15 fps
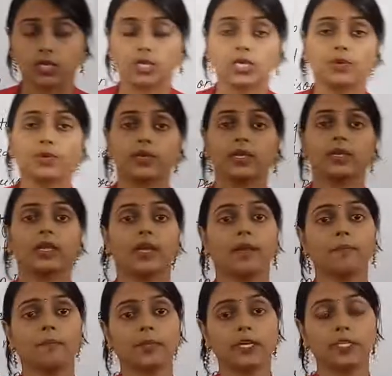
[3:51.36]
you are an
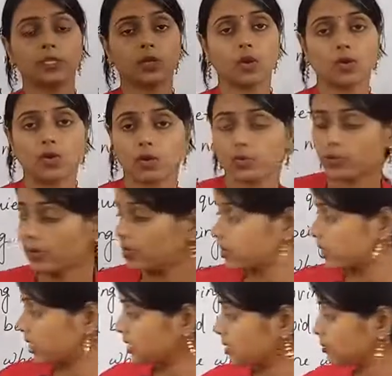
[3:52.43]
empty talker.
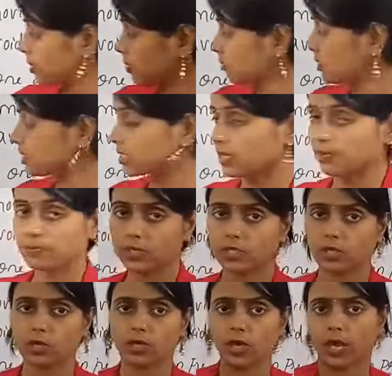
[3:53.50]
What? Gas bag means empty
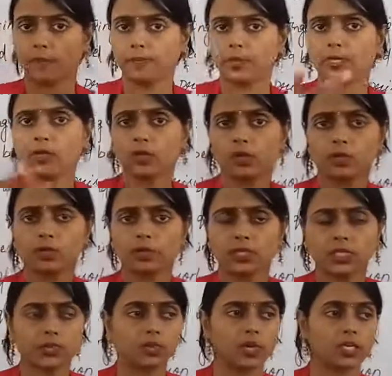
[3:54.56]
talker. Empty talker
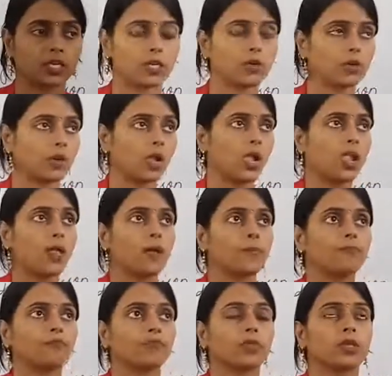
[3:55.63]
means what? Look,
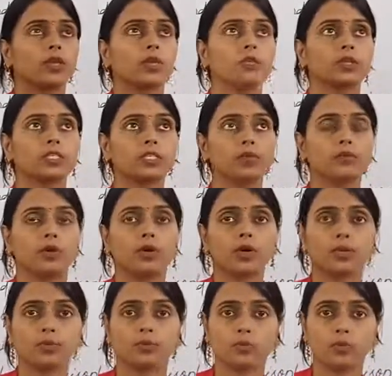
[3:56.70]
you must have
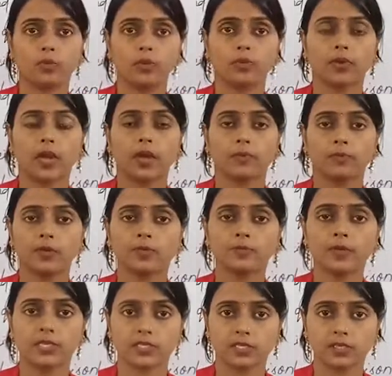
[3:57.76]
heard a proverb, empty
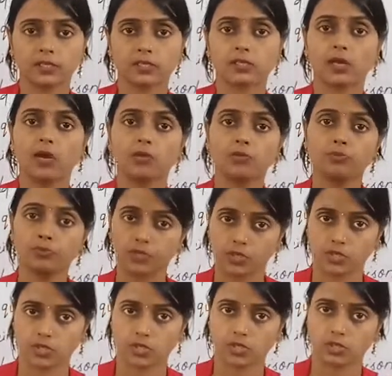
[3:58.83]
vessel sound
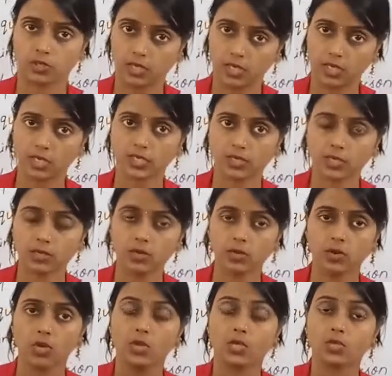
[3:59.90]
much. Yes or
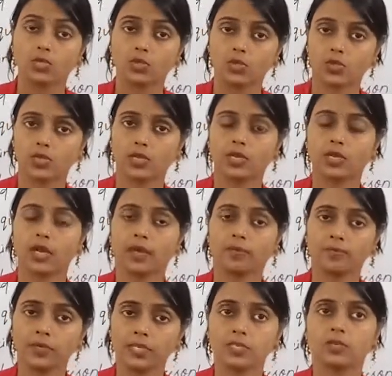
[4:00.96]
no? So here
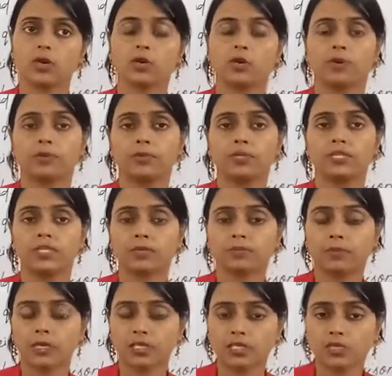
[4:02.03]
empty talker means a
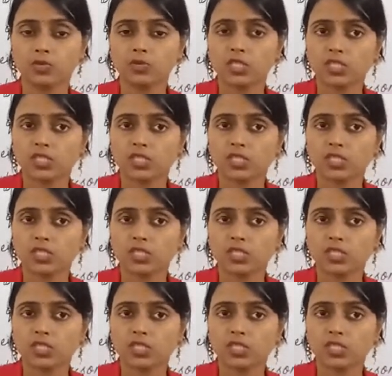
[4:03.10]
person who